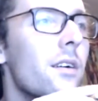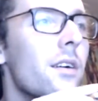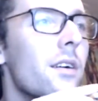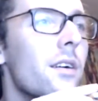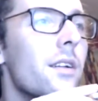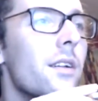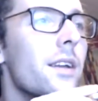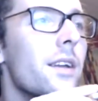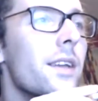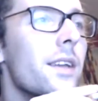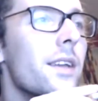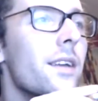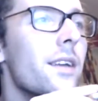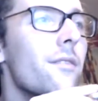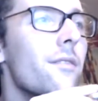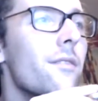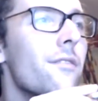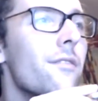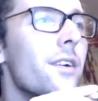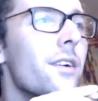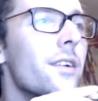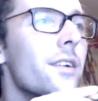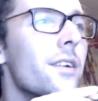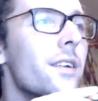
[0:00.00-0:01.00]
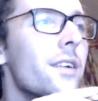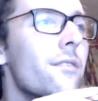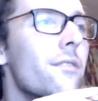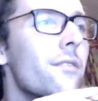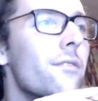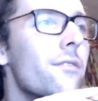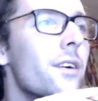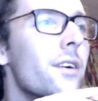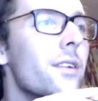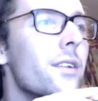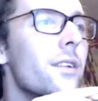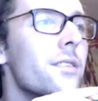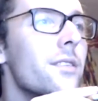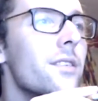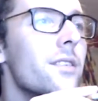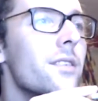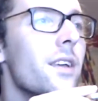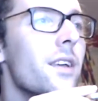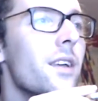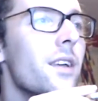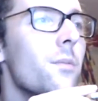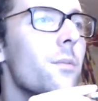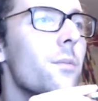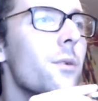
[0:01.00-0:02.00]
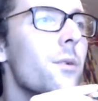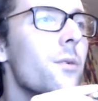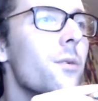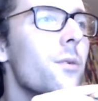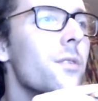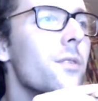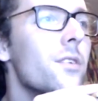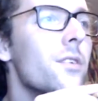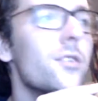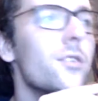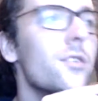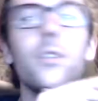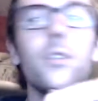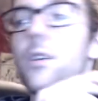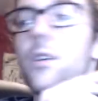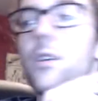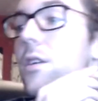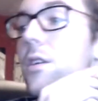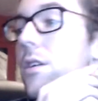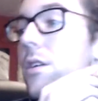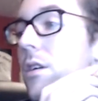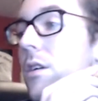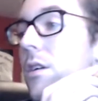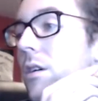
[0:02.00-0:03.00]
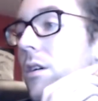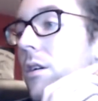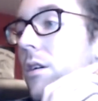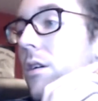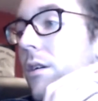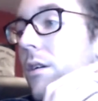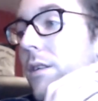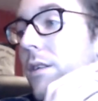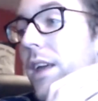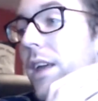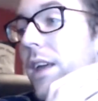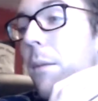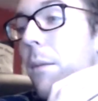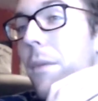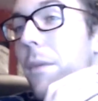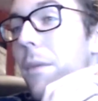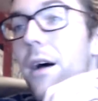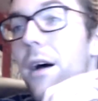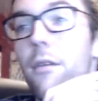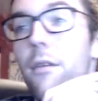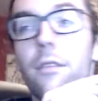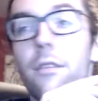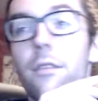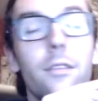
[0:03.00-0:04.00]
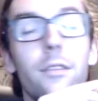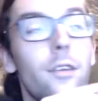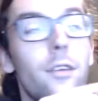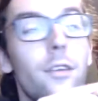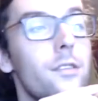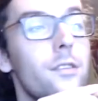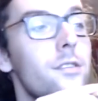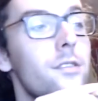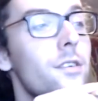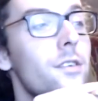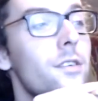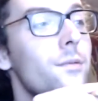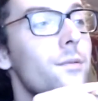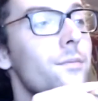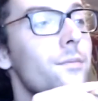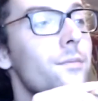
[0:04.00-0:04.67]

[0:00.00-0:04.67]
I can't find any fucking stamping on this shit. Yeah, mouth. Thought so.